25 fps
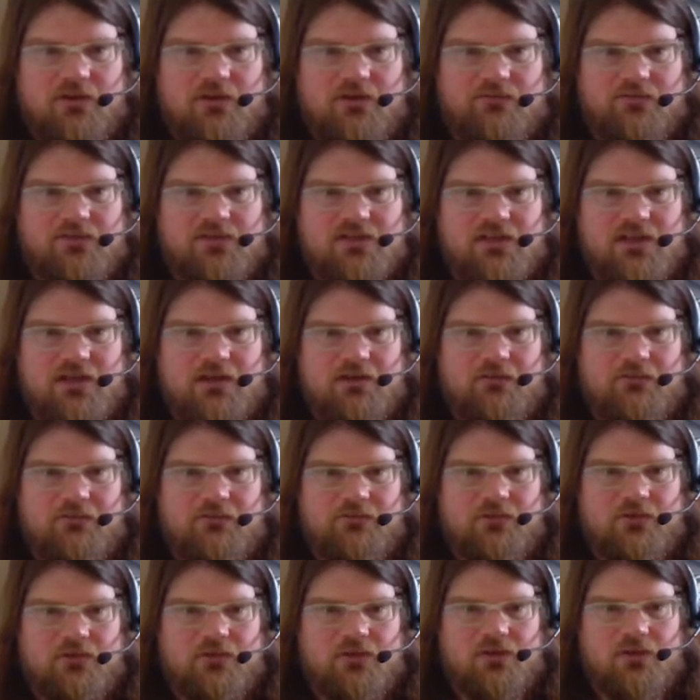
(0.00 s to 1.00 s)
I've seen that
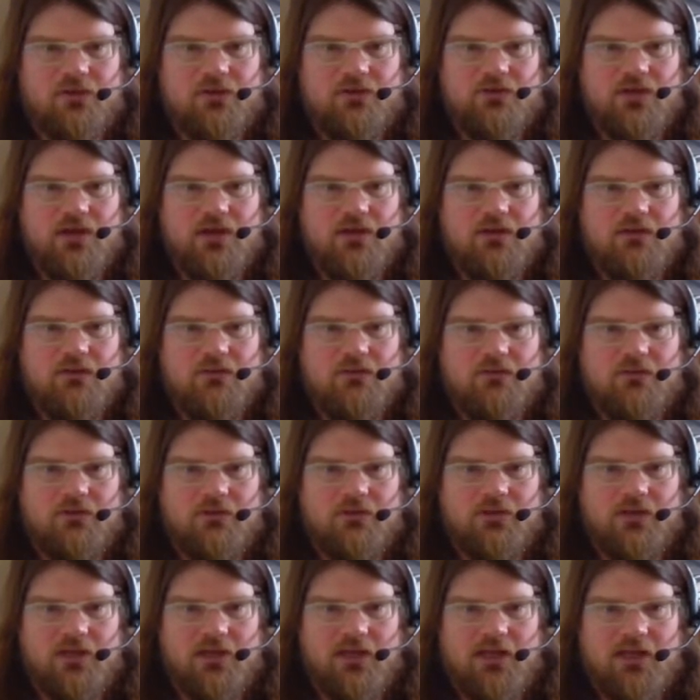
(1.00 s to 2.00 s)
off. Look, oh no.
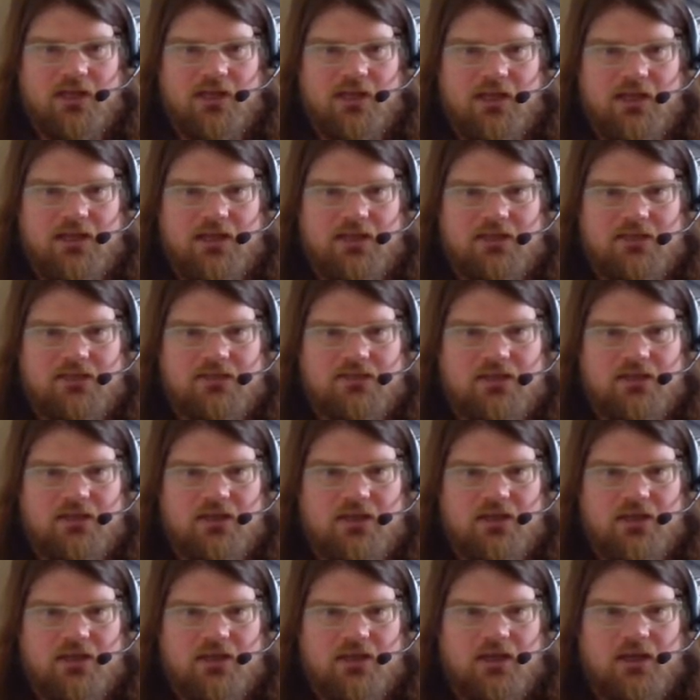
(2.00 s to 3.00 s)
And
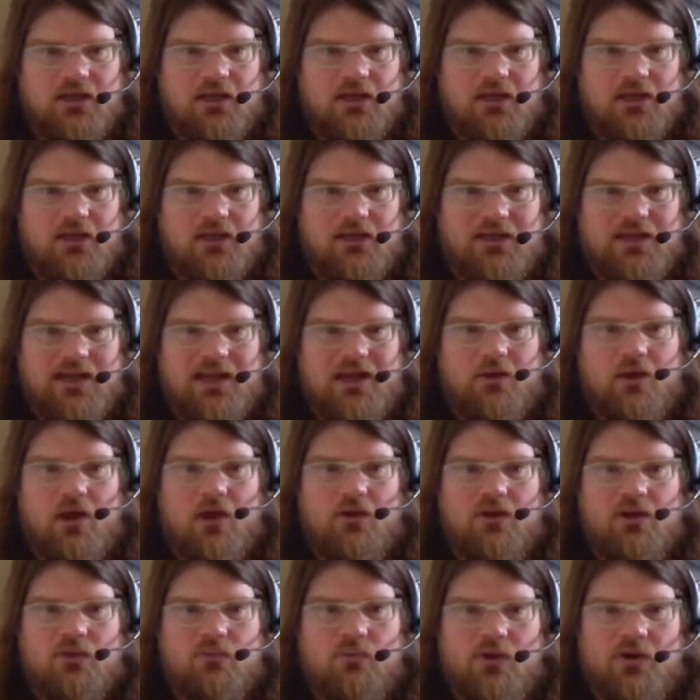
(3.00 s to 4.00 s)
now
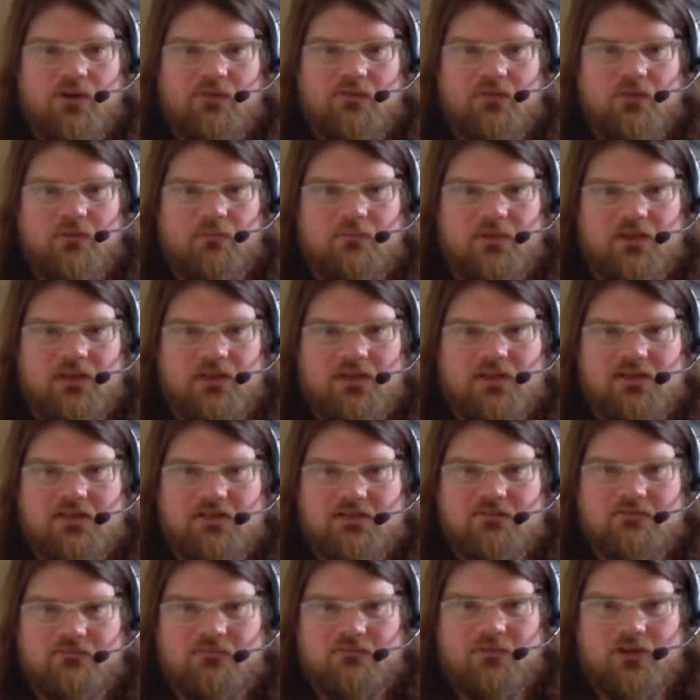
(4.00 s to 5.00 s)
only one of them
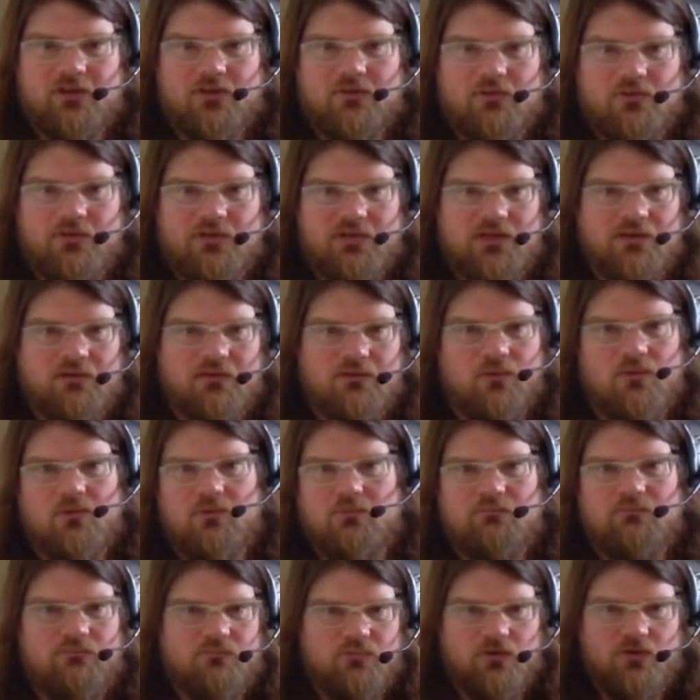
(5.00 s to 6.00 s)
is recording
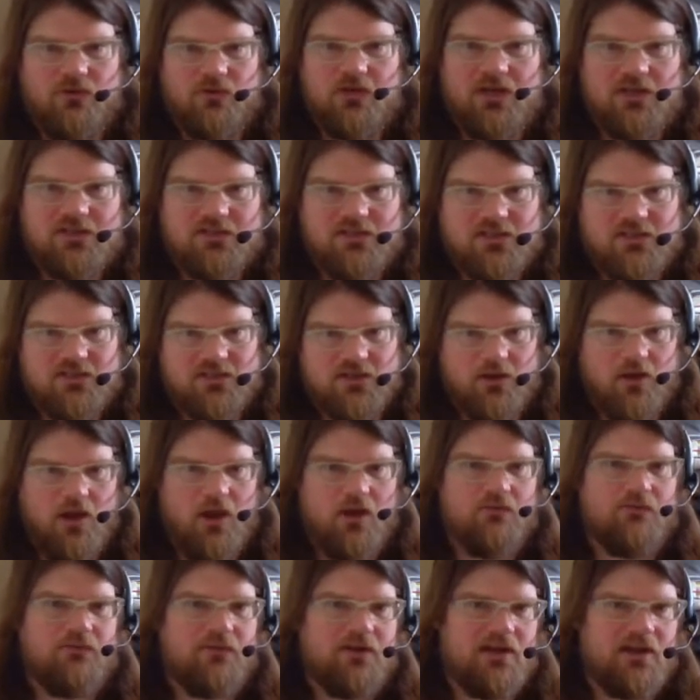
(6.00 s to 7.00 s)
or broadcasting. So
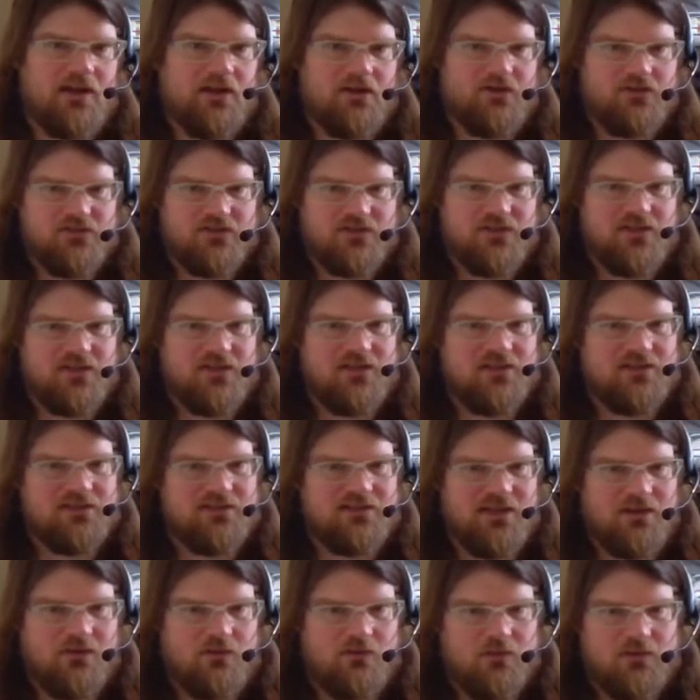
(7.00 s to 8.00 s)
hopefully now you should see that the
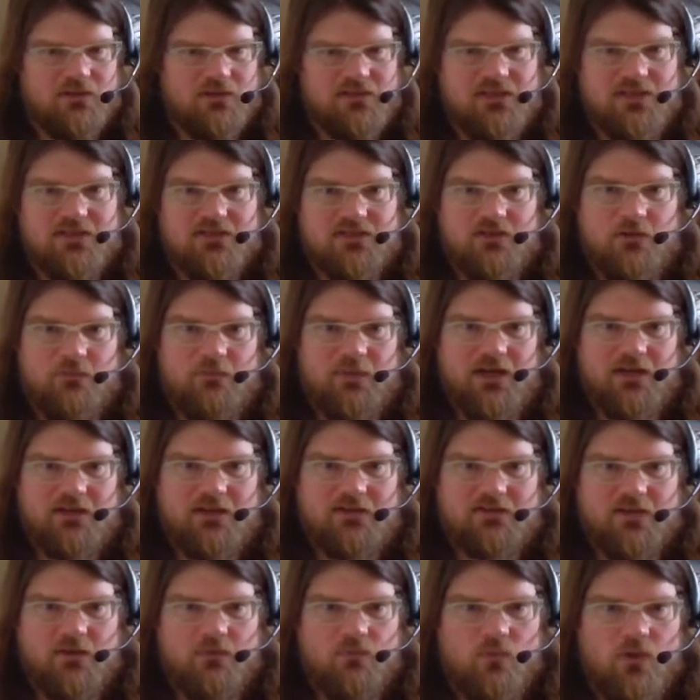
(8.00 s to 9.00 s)
sound quality is a lot better.
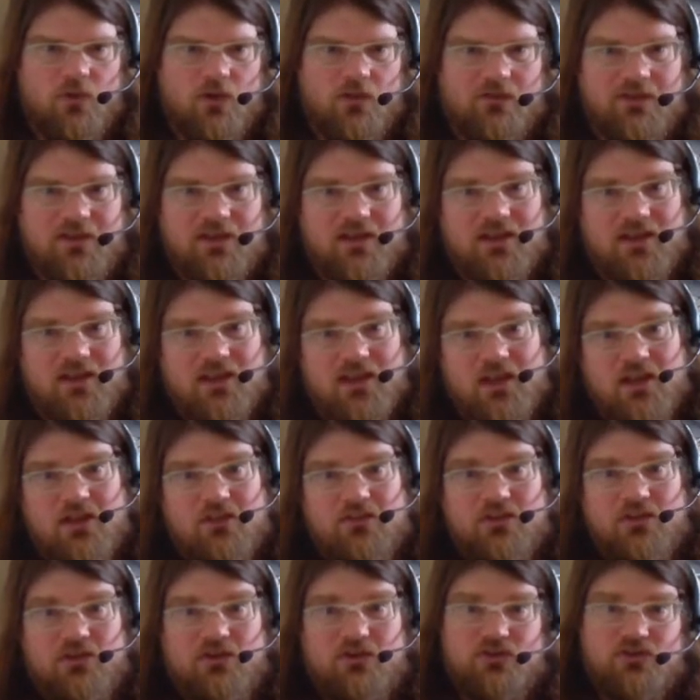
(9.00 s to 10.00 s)
So one thing
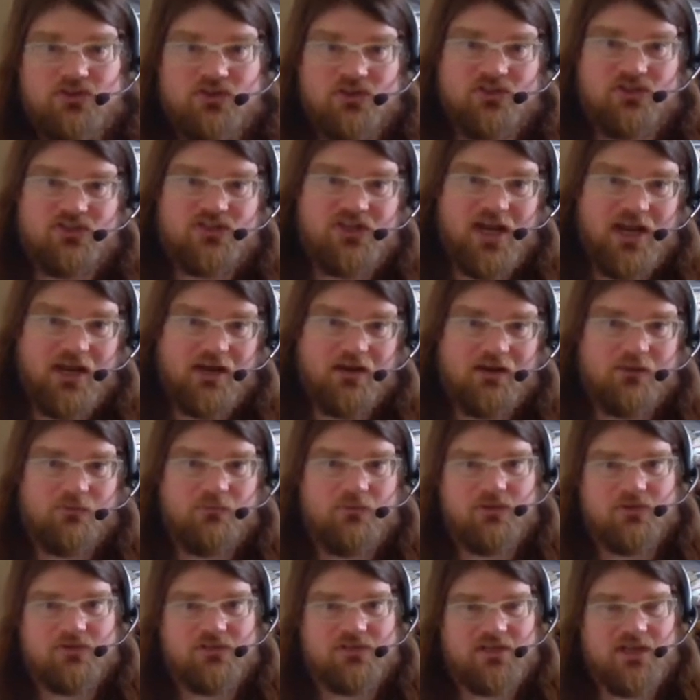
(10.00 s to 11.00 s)
that you should check
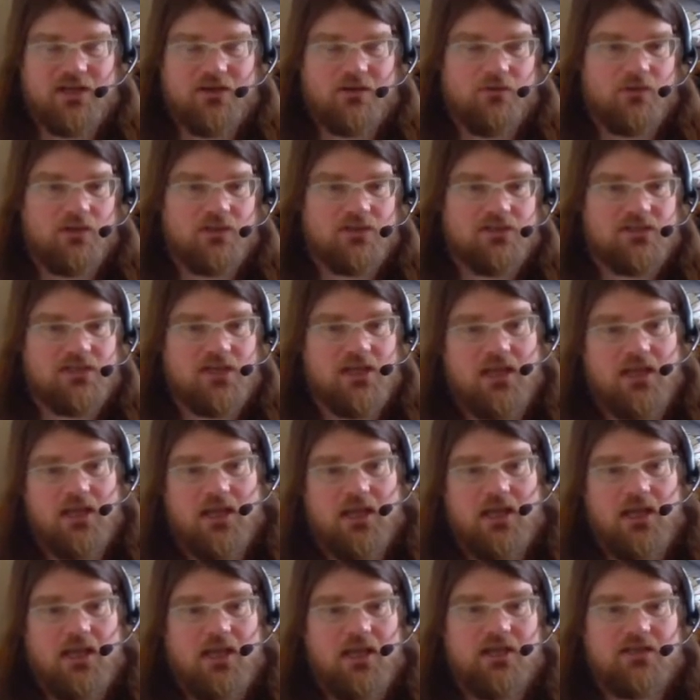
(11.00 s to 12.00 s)
with your sound quality
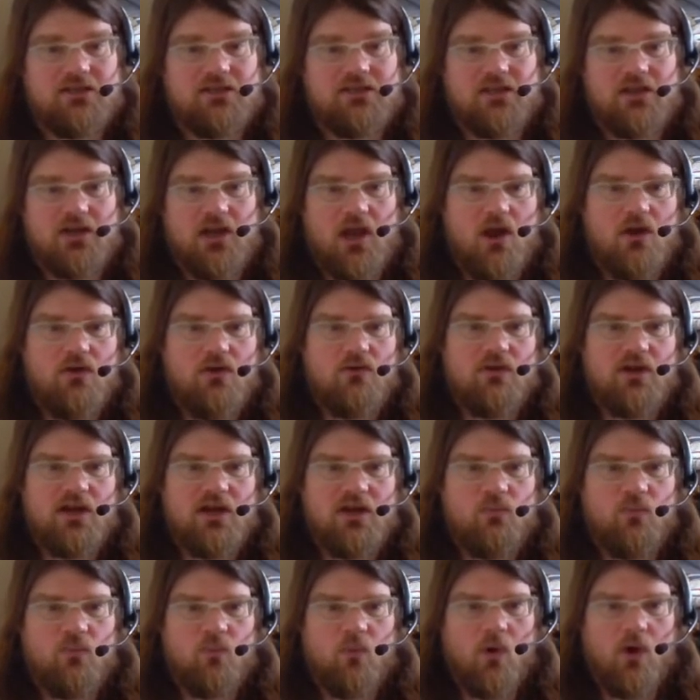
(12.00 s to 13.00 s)
is that
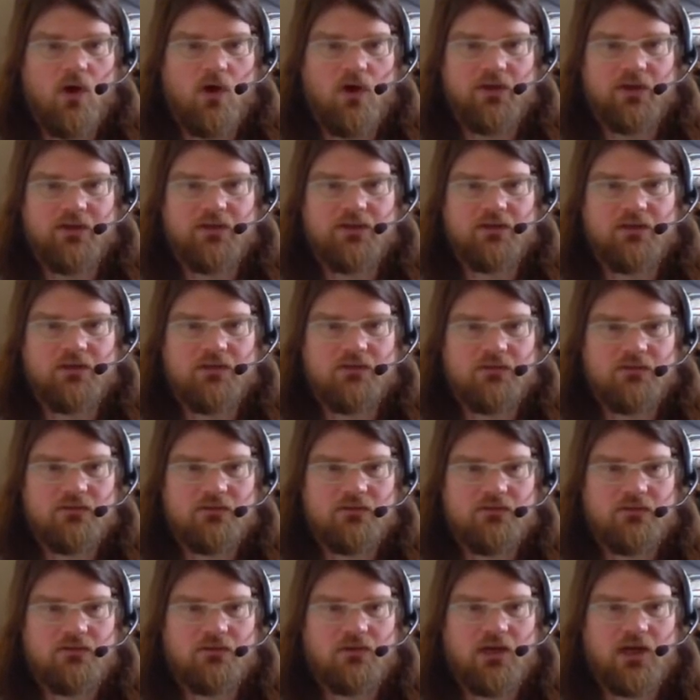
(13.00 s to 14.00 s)
only
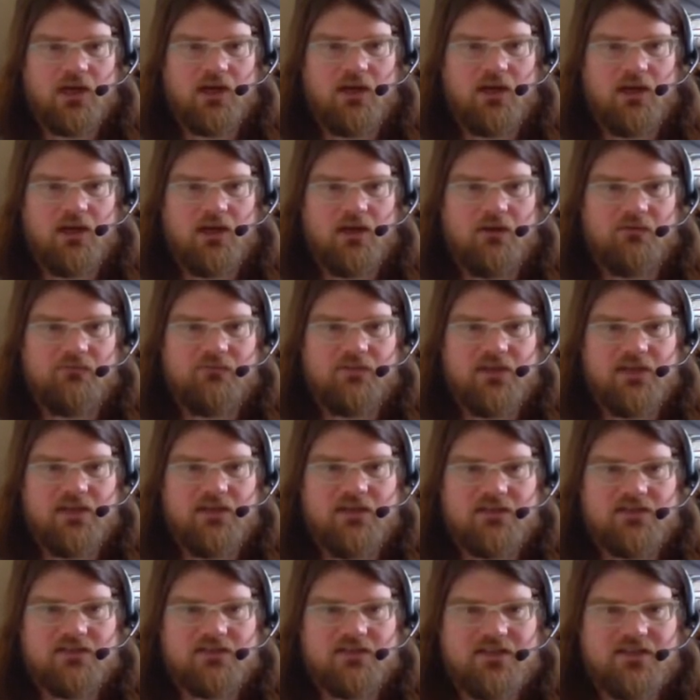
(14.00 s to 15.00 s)
one of
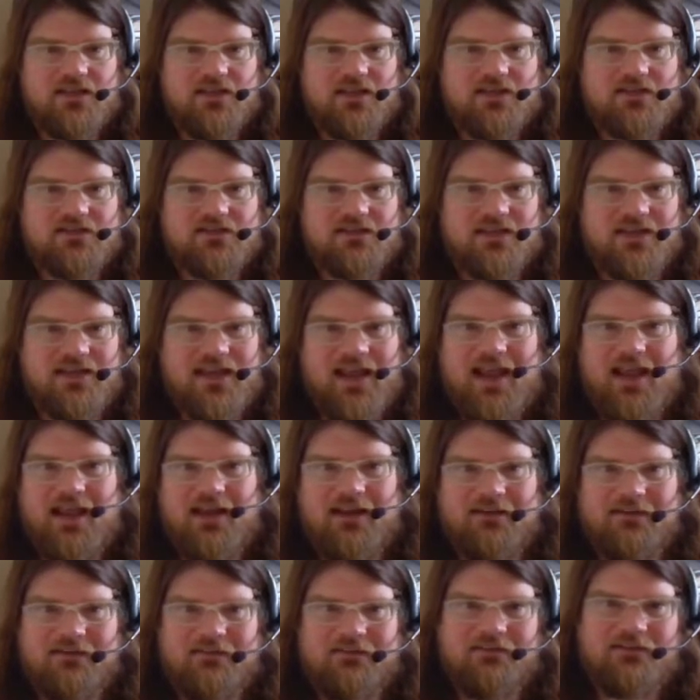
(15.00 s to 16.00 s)
these things that
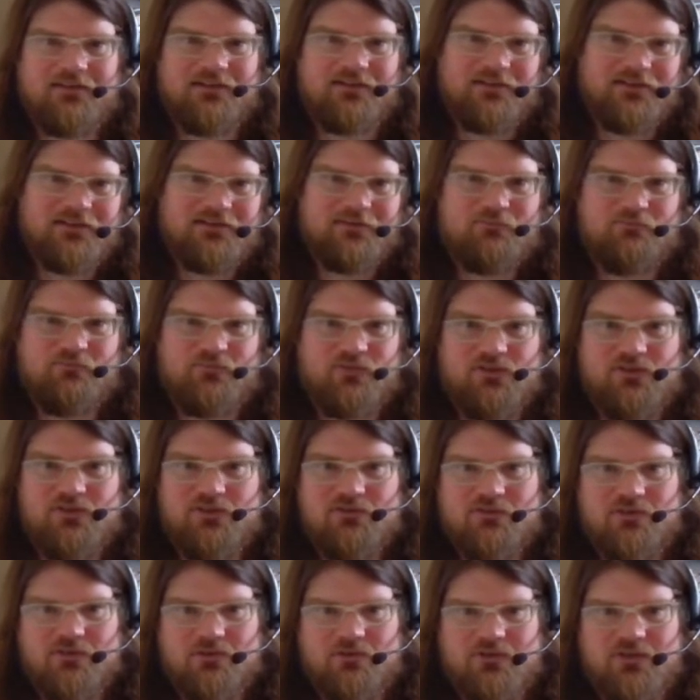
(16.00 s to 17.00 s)
can
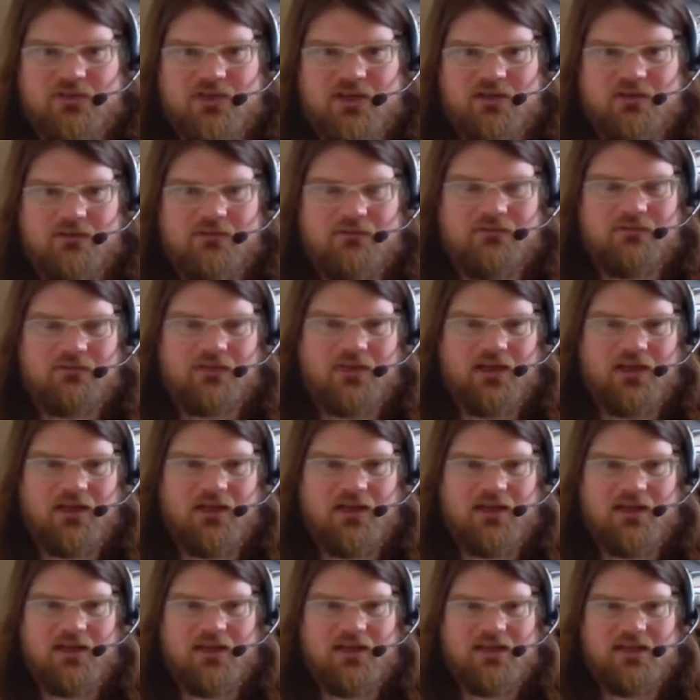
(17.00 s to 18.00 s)
produce audio
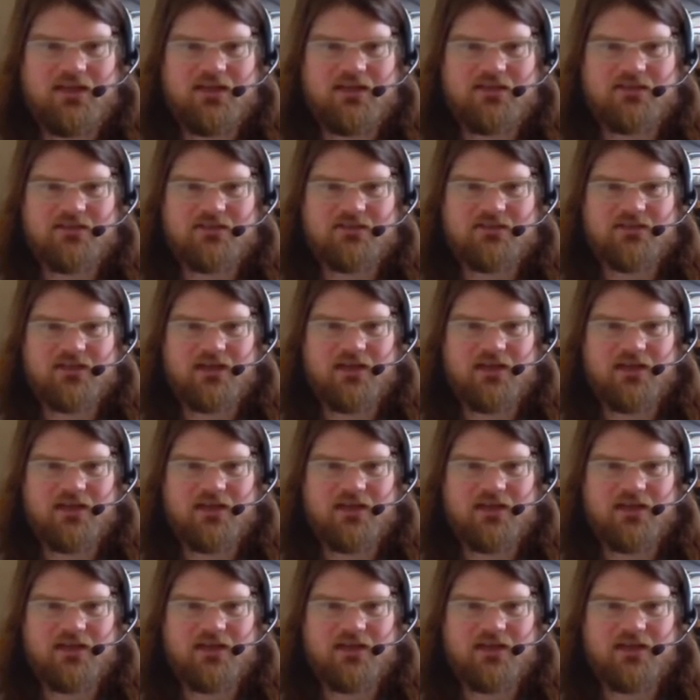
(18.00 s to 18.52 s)
is